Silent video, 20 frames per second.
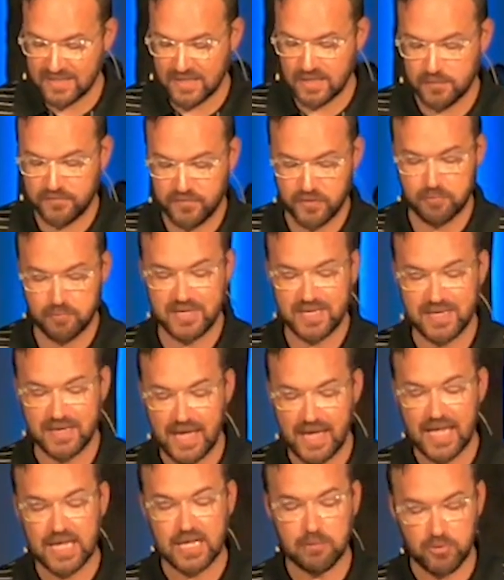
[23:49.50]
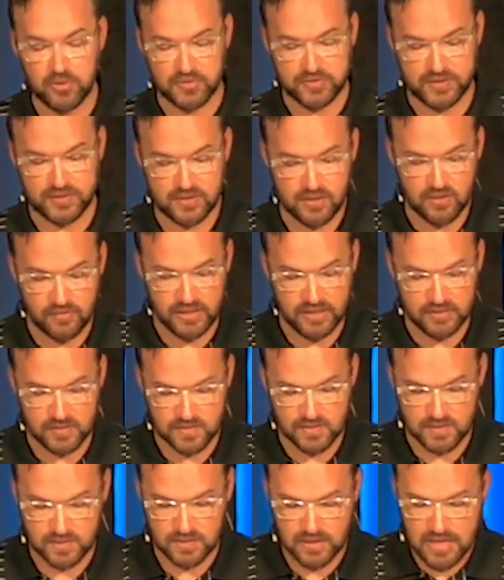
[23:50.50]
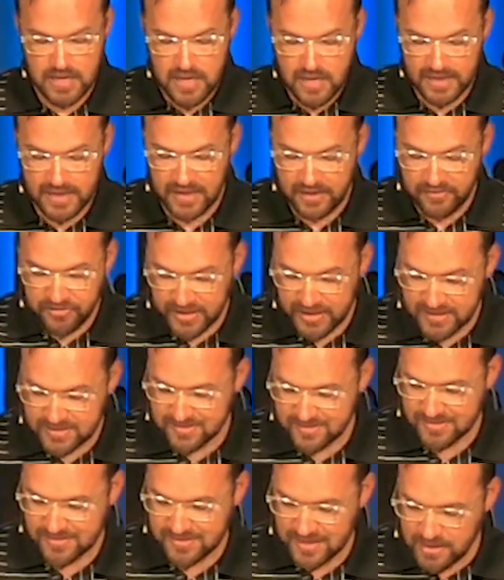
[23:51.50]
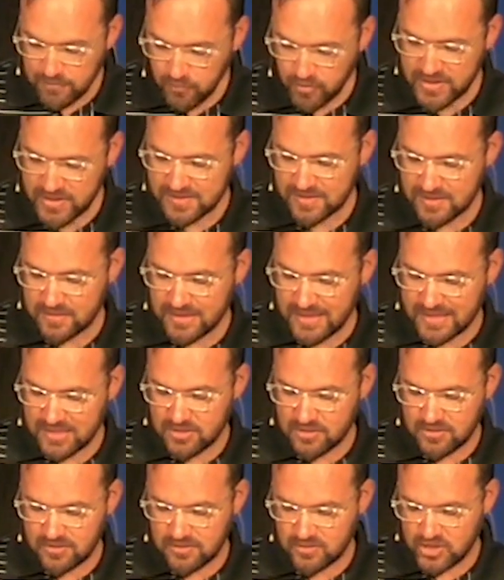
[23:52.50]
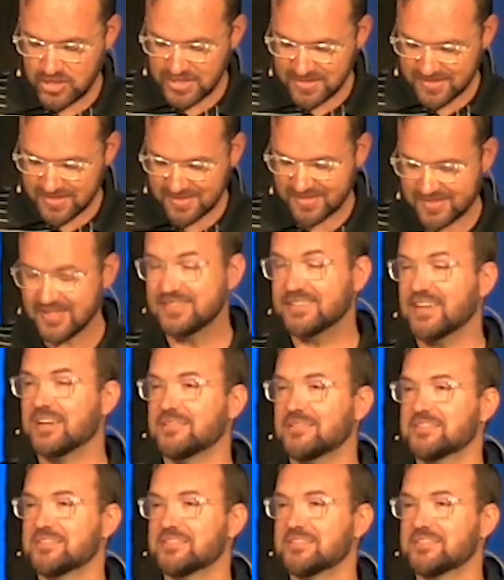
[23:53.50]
him from being able to do this. And I think it's the same reason that Jesus sent out